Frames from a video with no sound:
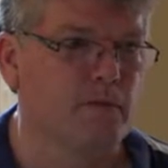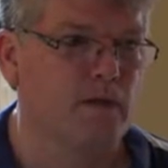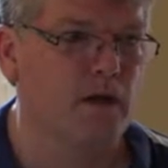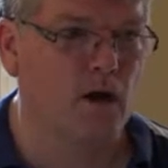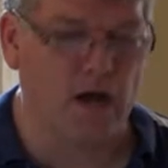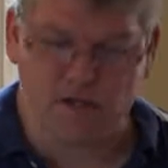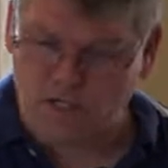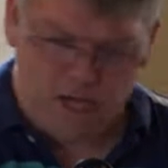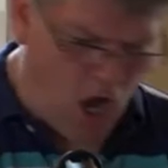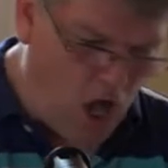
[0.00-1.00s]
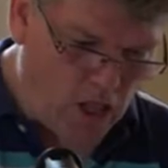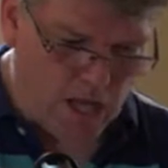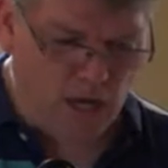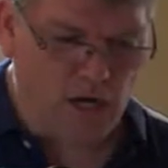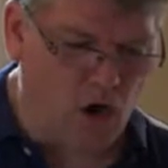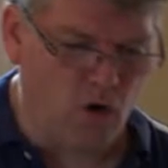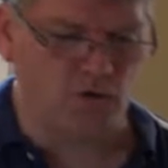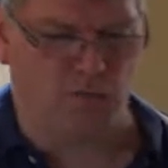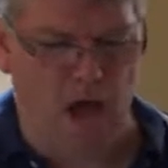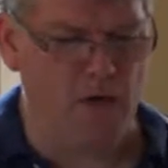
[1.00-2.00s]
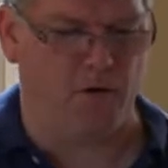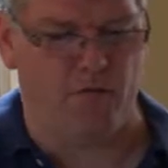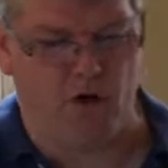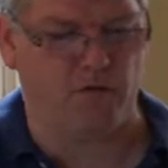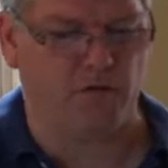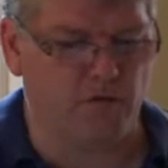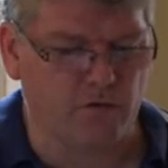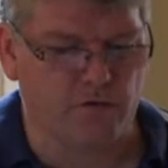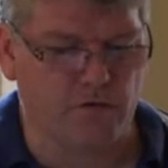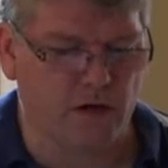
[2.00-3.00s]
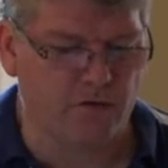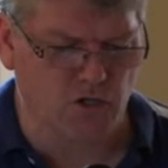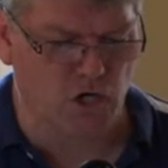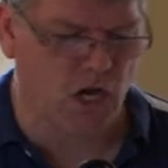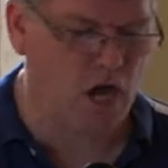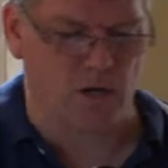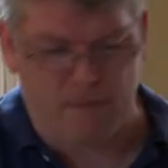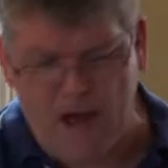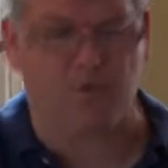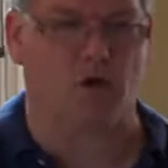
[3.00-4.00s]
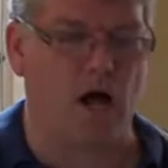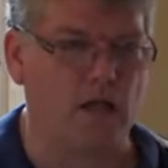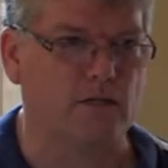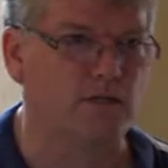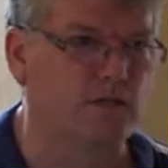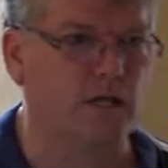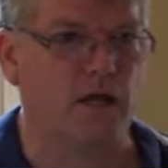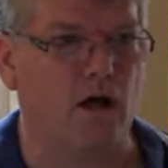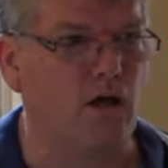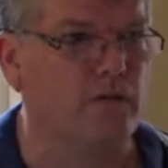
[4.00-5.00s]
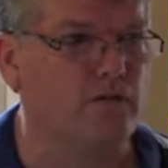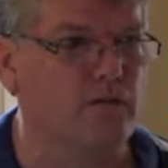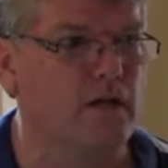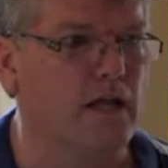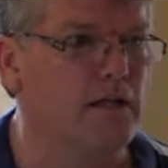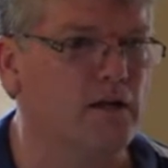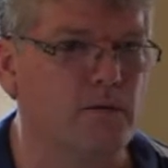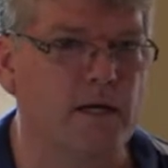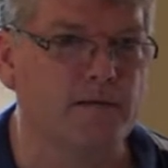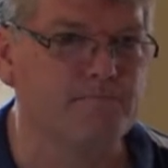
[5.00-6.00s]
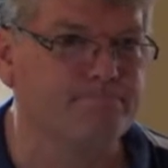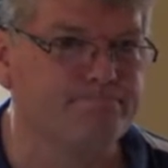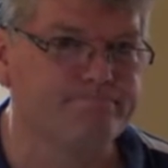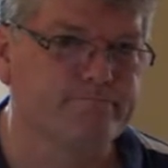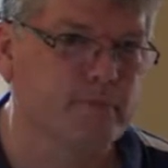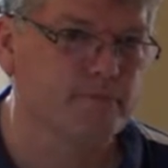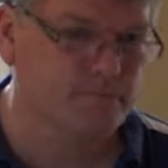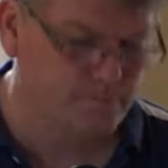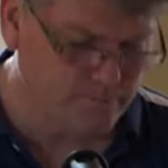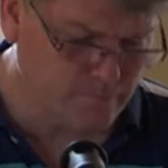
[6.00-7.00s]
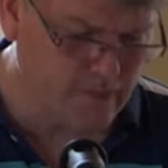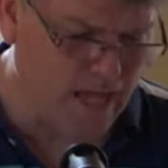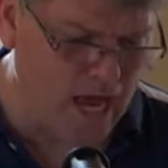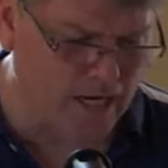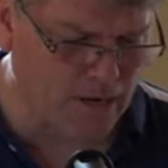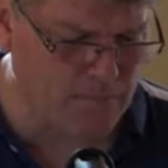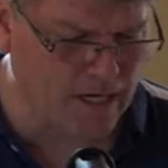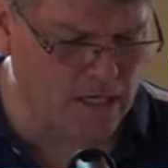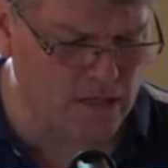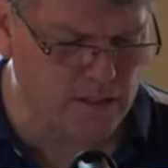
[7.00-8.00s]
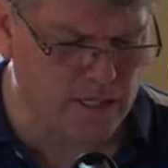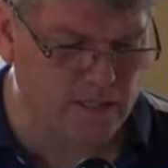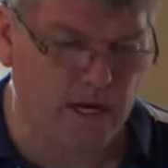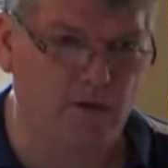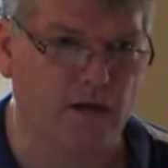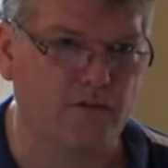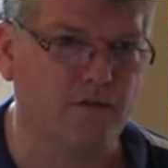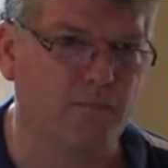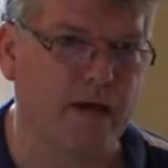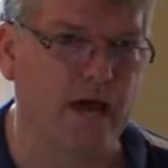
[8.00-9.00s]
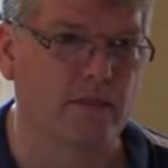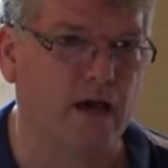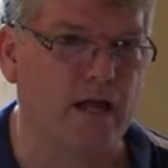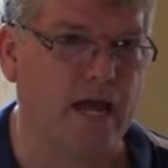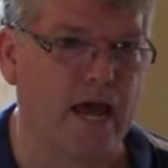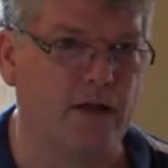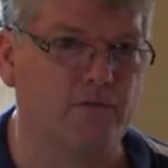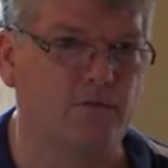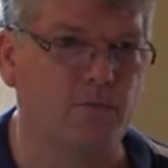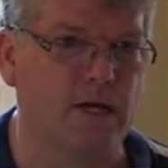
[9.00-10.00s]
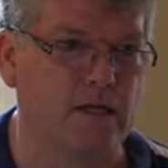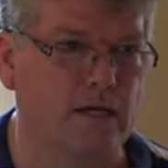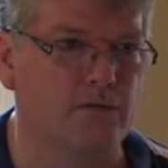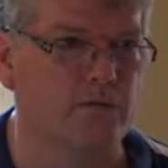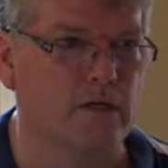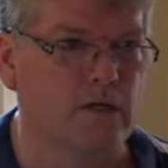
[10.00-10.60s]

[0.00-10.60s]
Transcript: You know, I, all I got to know is Bible verses and stuff. I should have gone to Bible college instead of all this. And, and you know what? I come back and I look at it now and I see the path God had for my life.